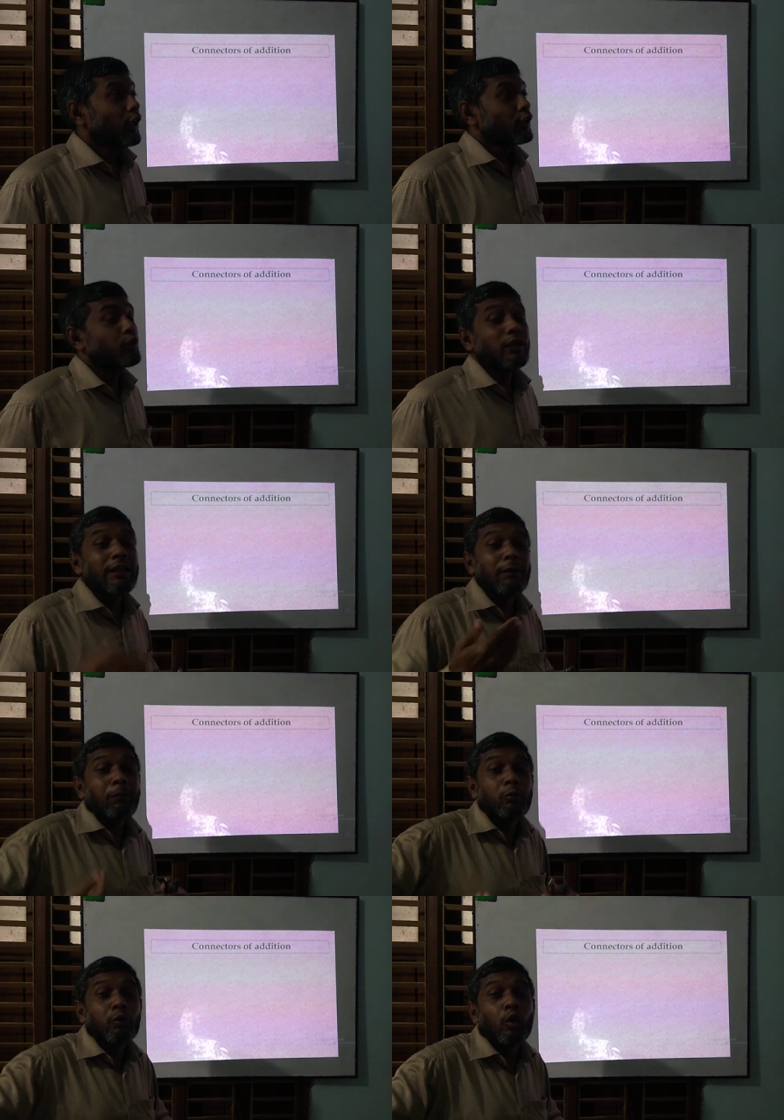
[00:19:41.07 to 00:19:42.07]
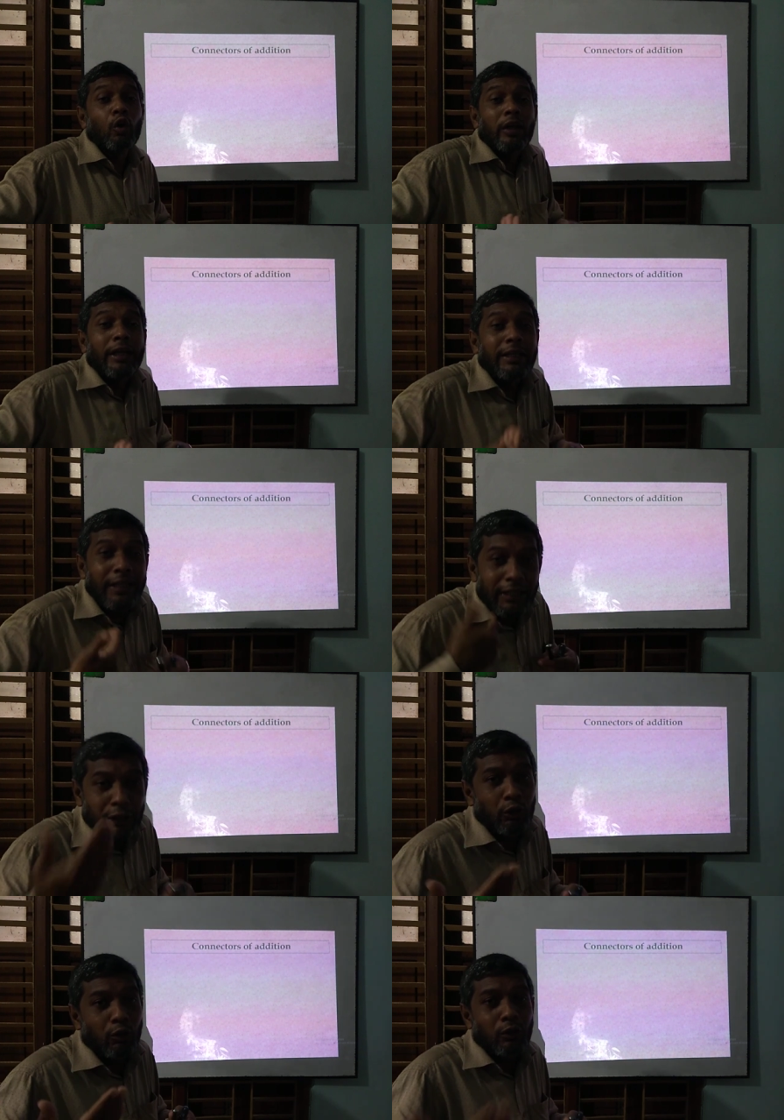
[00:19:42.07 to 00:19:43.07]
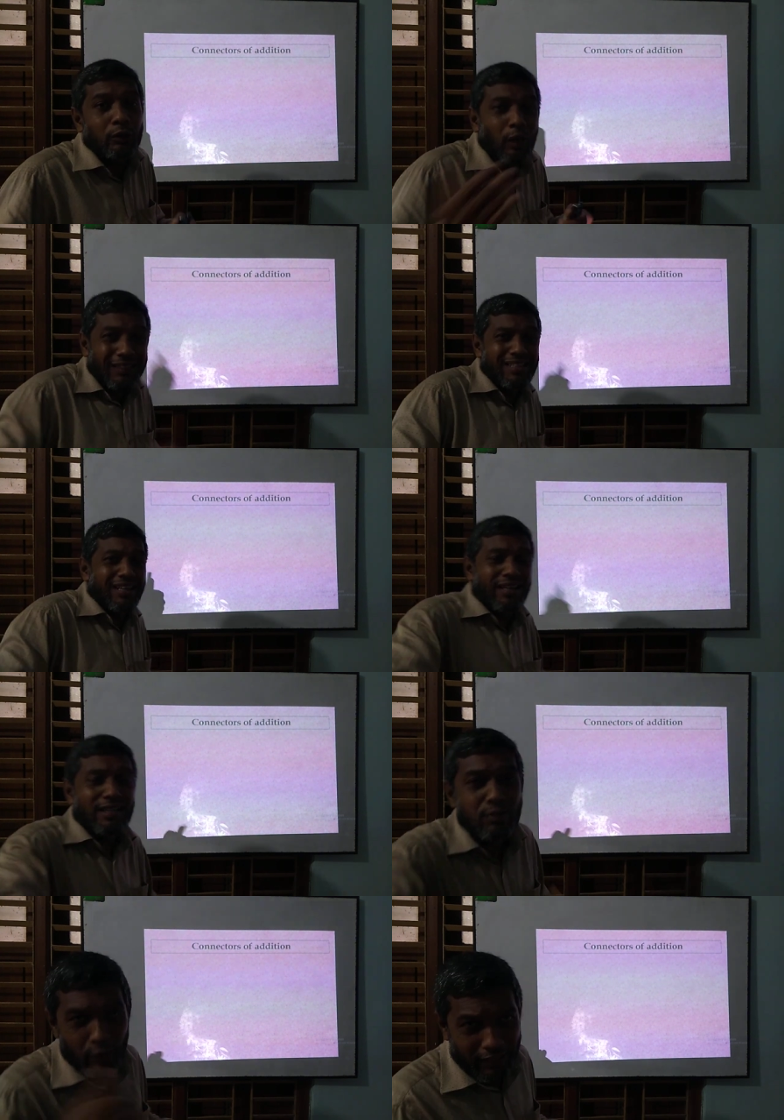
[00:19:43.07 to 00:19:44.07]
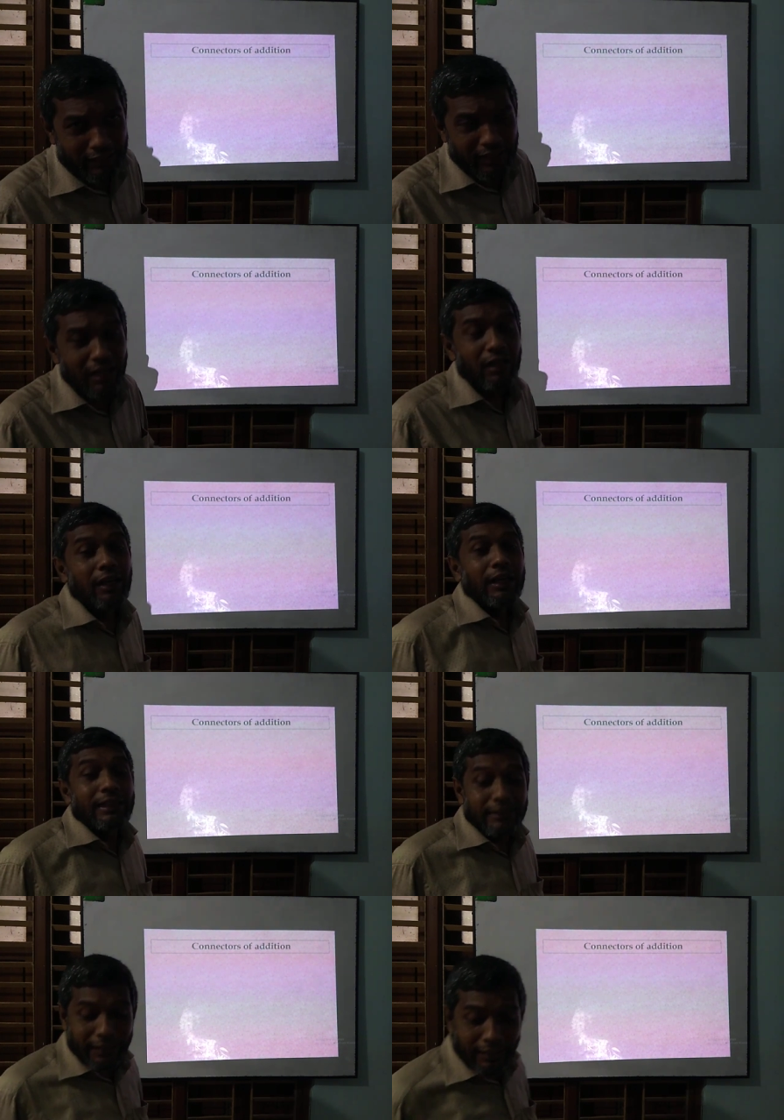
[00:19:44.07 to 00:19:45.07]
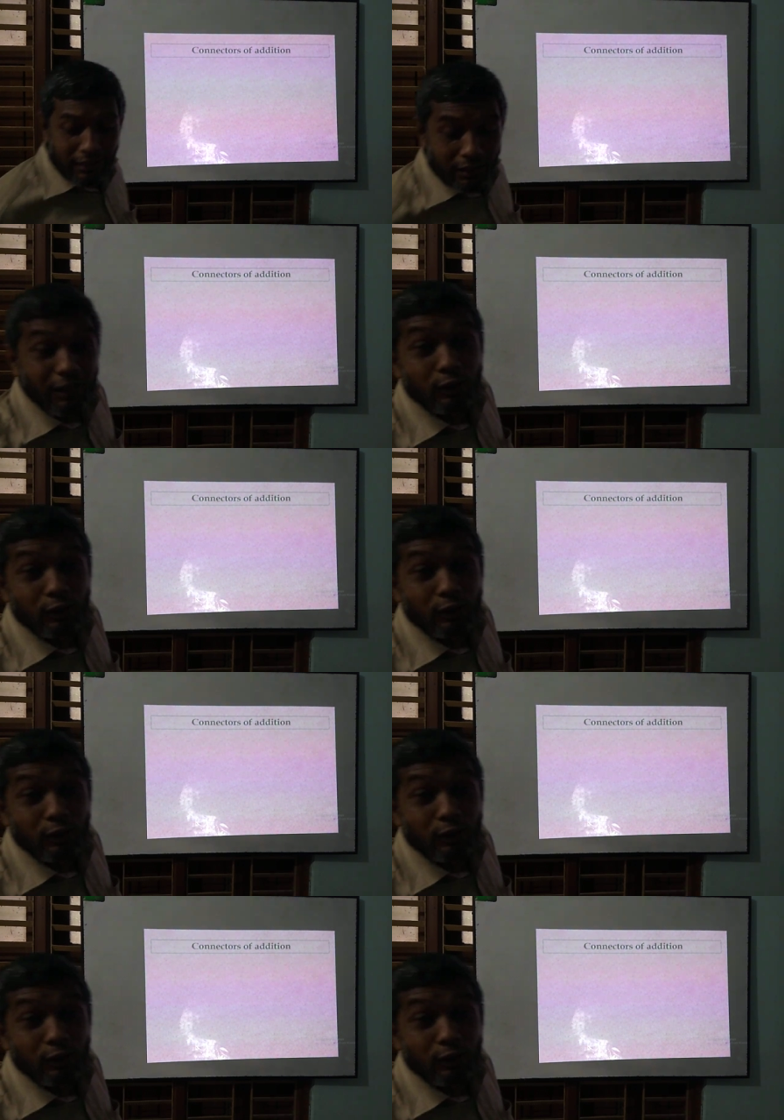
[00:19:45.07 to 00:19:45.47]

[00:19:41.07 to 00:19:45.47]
so if you show any addition with one sentence to another, then